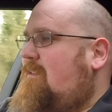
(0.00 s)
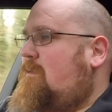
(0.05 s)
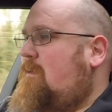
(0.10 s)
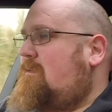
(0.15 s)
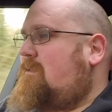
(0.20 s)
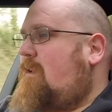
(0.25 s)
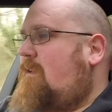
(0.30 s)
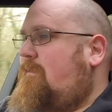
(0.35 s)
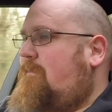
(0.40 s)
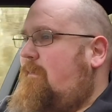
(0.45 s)
it
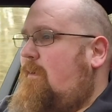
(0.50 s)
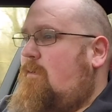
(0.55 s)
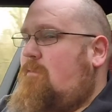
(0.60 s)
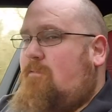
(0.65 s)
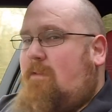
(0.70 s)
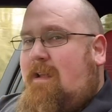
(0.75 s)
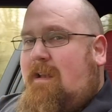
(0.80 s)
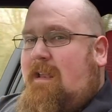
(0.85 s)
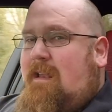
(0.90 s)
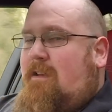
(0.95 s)
does feel
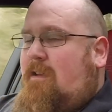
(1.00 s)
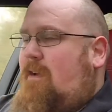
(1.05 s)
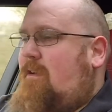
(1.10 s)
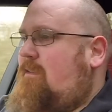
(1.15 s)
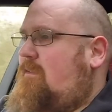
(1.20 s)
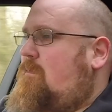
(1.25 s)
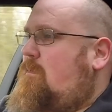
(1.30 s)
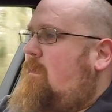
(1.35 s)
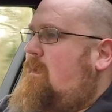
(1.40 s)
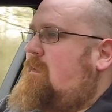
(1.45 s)
really
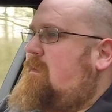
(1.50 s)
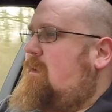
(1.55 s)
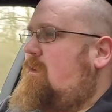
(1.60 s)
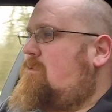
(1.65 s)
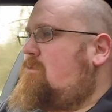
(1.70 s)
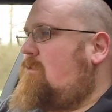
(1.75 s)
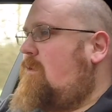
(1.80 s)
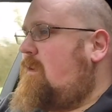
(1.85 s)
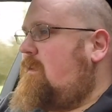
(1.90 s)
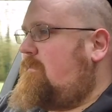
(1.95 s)
nice when you're
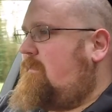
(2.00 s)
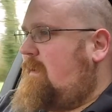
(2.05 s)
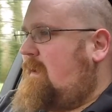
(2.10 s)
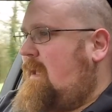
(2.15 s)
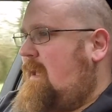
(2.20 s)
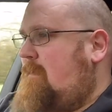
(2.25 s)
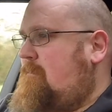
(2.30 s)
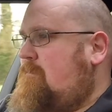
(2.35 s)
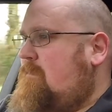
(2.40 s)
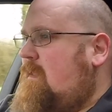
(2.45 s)
driving
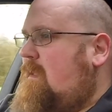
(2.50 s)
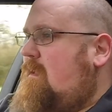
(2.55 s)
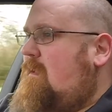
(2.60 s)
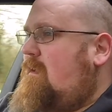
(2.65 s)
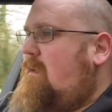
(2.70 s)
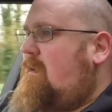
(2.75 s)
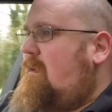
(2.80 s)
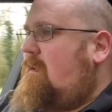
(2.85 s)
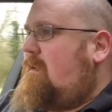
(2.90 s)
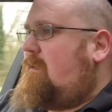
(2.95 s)
it.
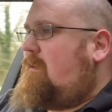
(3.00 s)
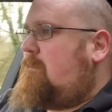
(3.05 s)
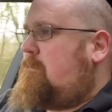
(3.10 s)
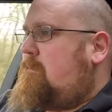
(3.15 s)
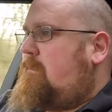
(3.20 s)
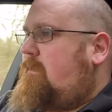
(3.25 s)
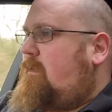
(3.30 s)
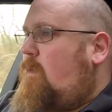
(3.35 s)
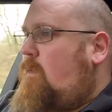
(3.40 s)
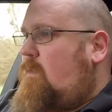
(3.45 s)

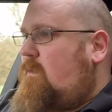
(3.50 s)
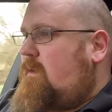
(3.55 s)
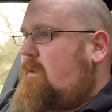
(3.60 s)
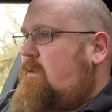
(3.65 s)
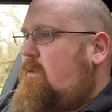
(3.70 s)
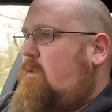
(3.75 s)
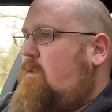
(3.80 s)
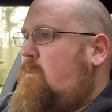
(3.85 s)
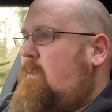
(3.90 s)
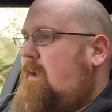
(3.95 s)
So all in
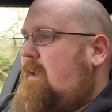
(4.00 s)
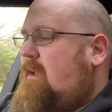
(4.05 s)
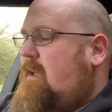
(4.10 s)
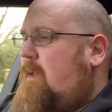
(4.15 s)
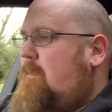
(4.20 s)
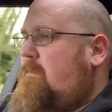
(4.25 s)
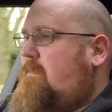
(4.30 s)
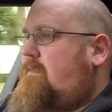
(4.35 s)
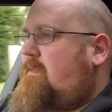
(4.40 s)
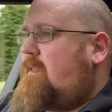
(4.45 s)
all, when it
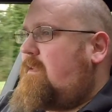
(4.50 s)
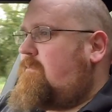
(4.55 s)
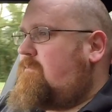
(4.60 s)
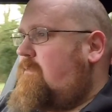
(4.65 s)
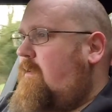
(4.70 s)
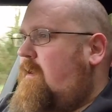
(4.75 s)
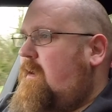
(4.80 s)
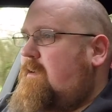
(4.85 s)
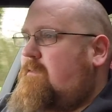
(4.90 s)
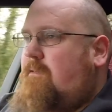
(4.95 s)
comes to the
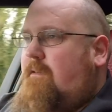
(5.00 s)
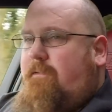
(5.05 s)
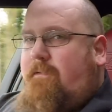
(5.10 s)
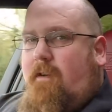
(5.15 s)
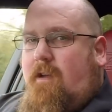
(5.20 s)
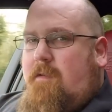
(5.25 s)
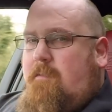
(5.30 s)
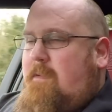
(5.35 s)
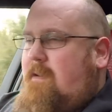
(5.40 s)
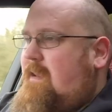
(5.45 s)
ride,
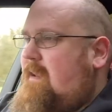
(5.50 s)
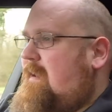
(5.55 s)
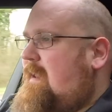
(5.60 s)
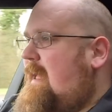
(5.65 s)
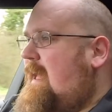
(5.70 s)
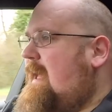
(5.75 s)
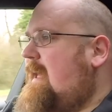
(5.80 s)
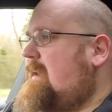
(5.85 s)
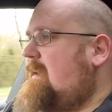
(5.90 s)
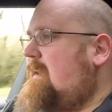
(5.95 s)
refinement and
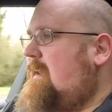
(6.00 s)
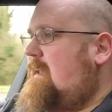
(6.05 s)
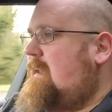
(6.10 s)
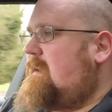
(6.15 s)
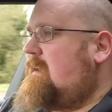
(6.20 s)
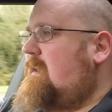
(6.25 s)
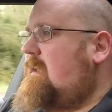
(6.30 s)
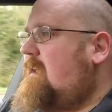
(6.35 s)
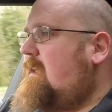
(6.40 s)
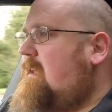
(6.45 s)

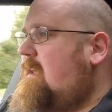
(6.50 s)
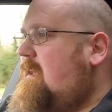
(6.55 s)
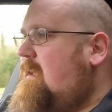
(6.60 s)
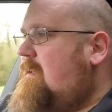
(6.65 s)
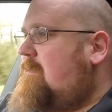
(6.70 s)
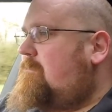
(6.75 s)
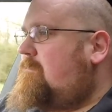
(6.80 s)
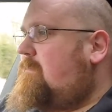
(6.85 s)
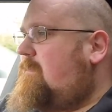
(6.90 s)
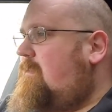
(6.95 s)
handling,
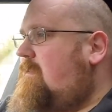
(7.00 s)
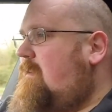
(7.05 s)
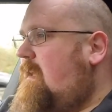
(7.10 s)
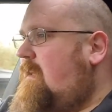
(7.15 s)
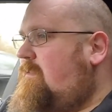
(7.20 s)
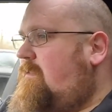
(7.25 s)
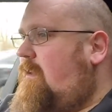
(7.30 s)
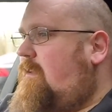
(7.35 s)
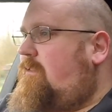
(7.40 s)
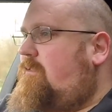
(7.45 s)

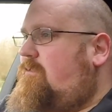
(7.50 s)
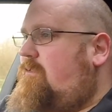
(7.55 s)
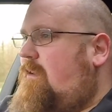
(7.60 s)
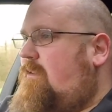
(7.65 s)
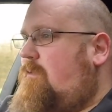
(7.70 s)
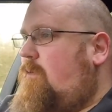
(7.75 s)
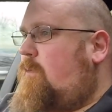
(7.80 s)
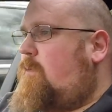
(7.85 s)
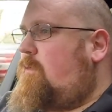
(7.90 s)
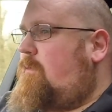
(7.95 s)
it does
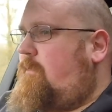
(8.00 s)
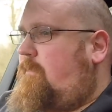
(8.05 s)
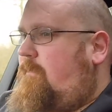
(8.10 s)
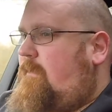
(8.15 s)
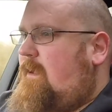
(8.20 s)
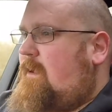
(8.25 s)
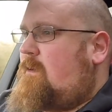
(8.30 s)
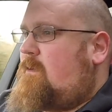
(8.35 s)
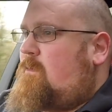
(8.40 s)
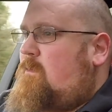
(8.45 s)
just all
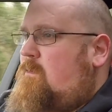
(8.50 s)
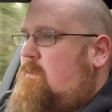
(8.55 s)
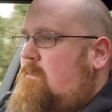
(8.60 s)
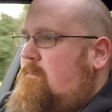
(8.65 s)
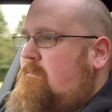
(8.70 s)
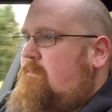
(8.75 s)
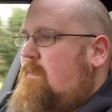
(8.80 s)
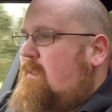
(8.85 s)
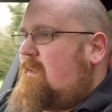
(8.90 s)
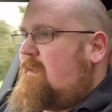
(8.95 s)
feel
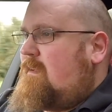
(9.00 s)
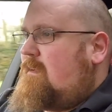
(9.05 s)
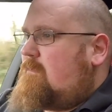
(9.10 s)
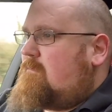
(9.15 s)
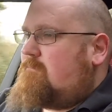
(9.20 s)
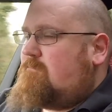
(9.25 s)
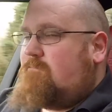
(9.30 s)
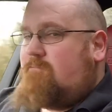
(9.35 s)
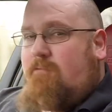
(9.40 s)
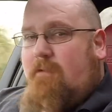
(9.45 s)

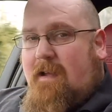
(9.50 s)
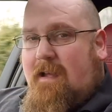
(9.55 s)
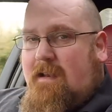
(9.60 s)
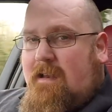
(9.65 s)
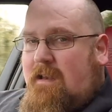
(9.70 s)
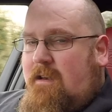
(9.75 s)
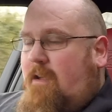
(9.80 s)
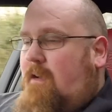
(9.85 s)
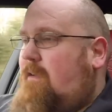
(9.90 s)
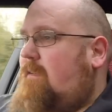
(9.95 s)
really
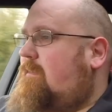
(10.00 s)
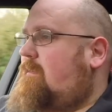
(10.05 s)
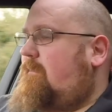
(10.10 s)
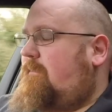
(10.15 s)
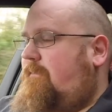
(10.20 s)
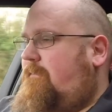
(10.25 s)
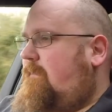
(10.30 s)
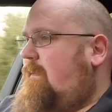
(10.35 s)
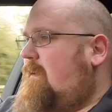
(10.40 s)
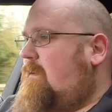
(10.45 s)
nice. It
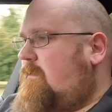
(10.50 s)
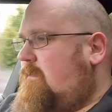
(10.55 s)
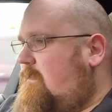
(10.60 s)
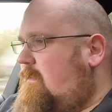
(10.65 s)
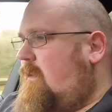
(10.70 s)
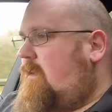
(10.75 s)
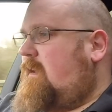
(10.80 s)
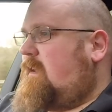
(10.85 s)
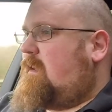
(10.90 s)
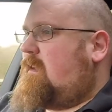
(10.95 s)
feels
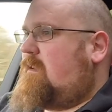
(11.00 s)
like